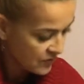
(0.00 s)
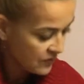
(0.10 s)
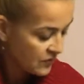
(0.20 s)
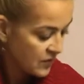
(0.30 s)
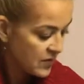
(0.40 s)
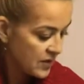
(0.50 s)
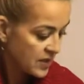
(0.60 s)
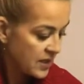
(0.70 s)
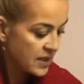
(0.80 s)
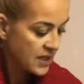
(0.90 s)
of
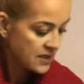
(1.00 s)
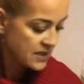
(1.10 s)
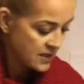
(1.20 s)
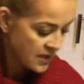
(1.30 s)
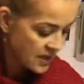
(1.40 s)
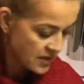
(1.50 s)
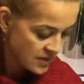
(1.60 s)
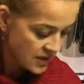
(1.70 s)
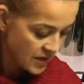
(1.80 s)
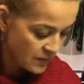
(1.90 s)
kids
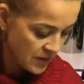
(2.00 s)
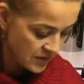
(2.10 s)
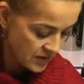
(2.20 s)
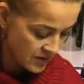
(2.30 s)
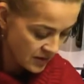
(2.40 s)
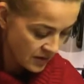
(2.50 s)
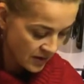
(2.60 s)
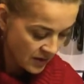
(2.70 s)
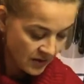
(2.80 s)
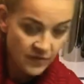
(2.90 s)
entertainment.
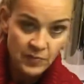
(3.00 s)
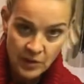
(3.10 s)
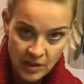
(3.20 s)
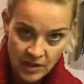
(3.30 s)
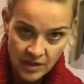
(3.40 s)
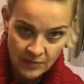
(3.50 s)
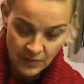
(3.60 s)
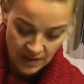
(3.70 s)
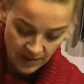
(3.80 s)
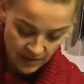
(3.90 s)
Everybody can
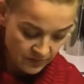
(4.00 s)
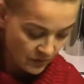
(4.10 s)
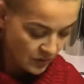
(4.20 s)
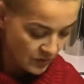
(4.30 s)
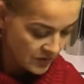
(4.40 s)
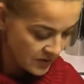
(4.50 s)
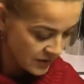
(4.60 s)
make a little roll.